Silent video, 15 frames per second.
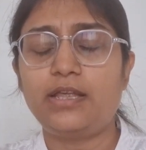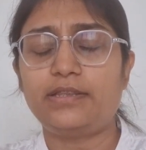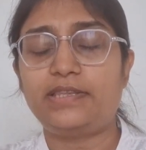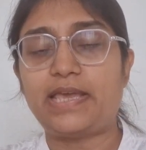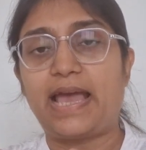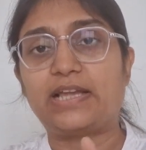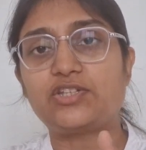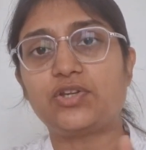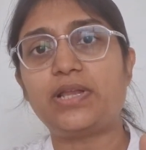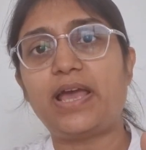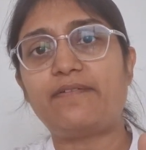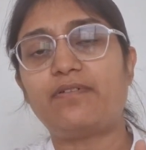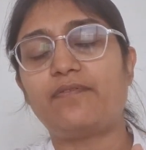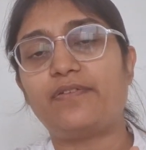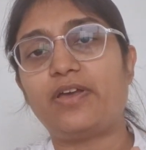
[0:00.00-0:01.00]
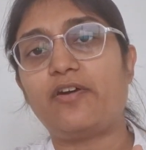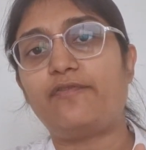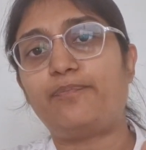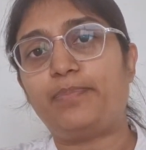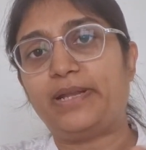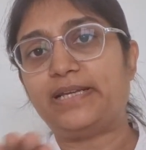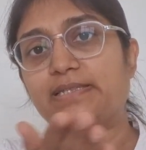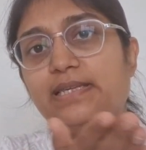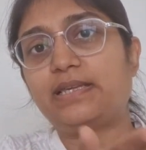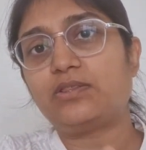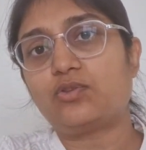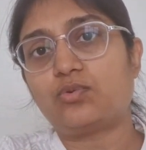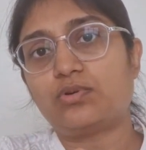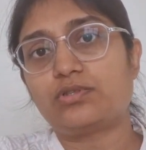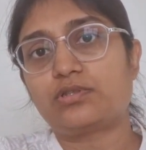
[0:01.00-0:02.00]
They actually have a way of
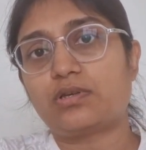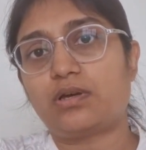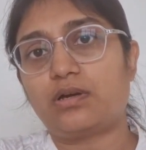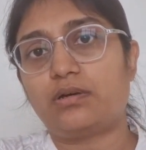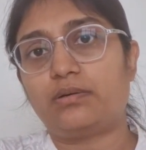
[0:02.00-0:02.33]
placing those